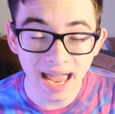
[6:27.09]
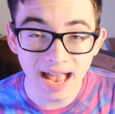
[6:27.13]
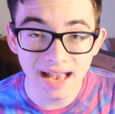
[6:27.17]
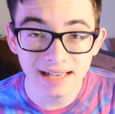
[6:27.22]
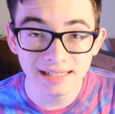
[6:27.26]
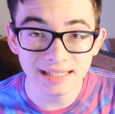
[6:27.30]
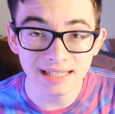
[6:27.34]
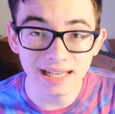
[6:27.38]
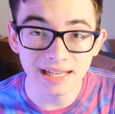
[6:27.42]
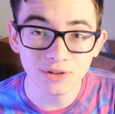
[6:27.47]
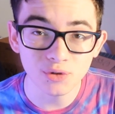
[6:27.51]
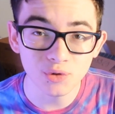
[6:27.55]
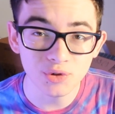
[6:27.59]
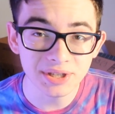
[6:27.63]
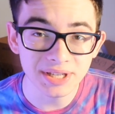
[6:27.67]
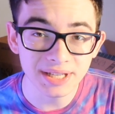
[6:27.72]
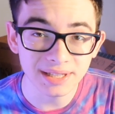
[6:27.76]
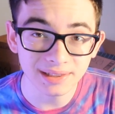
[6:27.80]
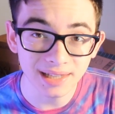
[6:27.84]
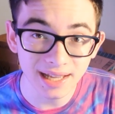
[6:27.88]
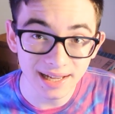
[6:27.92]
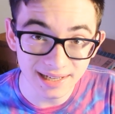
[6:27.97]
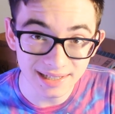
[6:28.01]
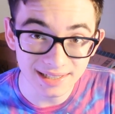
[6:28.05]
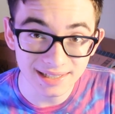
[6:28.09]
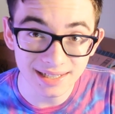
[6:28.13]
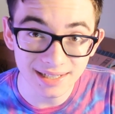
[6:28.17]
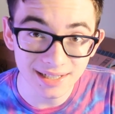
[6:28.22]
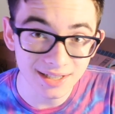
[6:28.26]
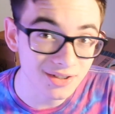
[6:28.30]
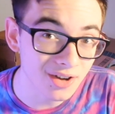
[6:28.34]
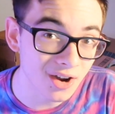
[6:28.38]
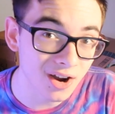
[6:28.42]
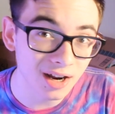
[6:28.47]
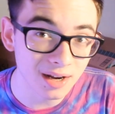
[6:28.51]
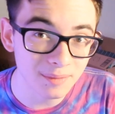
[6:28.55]
has an interesting
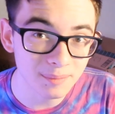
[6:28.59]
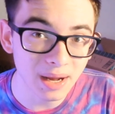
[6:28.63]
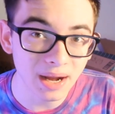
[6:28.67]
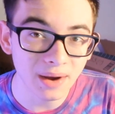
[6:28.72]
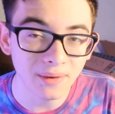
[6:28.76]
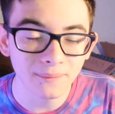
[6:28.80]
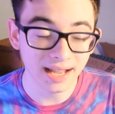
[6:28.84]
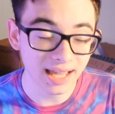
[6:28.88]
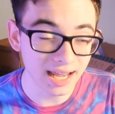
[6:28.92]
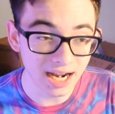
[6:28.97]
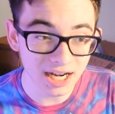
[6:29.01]
legacy to talk about.